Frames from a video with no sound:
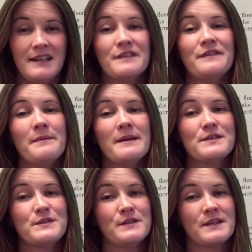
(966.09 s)
The Female
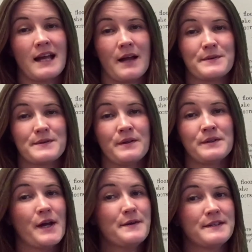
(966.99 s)
Student Council
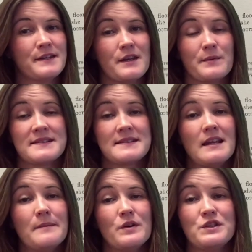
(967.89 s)
noted that there was
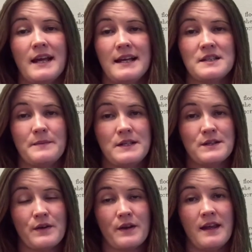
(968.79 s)
still much yet to be
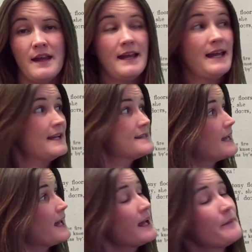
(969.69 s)
done. In
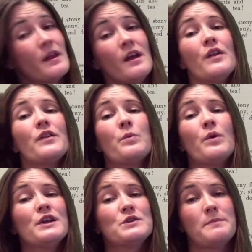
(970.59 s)
time, the
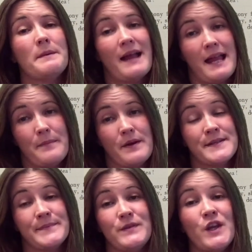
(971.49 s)
walls would be
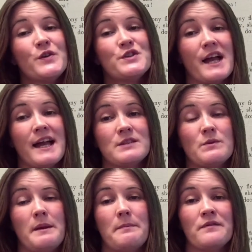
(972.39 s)
papered, new chairs
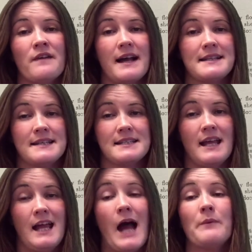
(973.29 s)
would be provided,
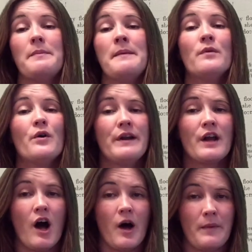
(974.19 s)
and would be more in
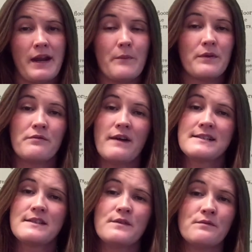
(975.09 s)
harmony with the
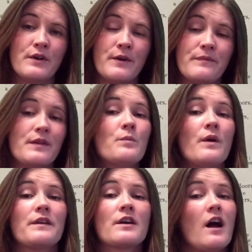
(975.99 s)
rest of the room than
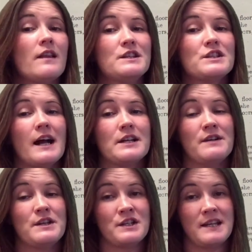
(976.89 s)
what the college had
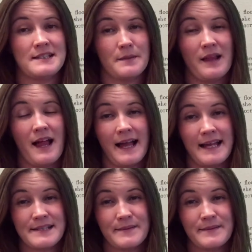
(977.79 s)
originally supplied.